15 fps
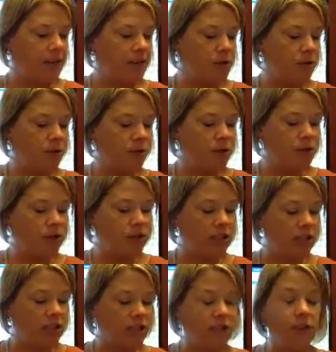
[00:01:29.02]
2 or
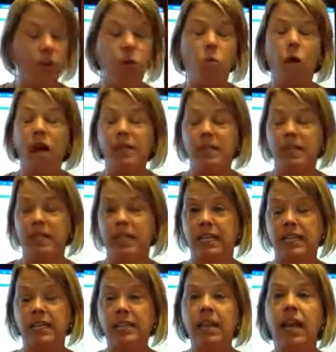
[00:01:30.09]
just different
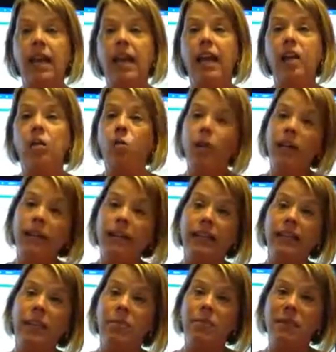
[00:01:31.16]
quantities, and
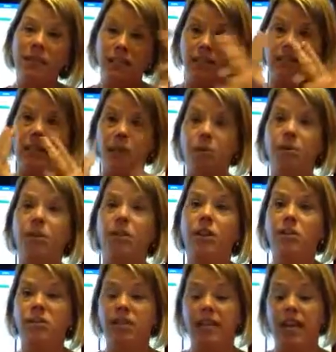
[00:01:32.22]
quickly, mentally put
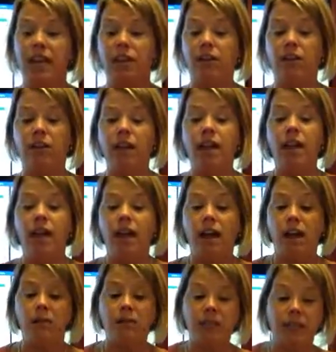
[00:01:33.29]
those together
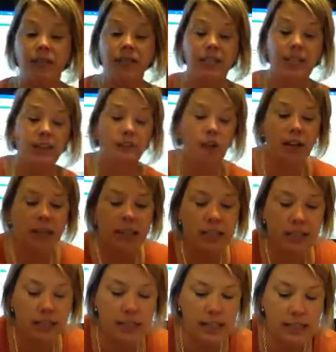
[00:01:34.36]
to see. For
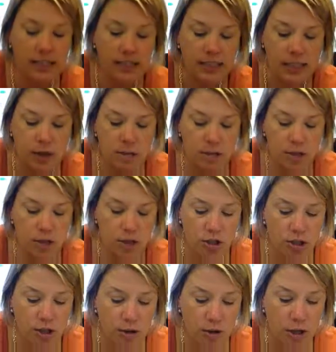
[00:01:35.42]
instance, I want to
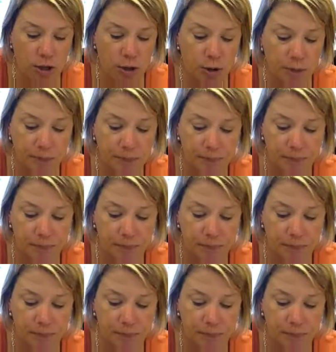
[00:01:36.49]
show you,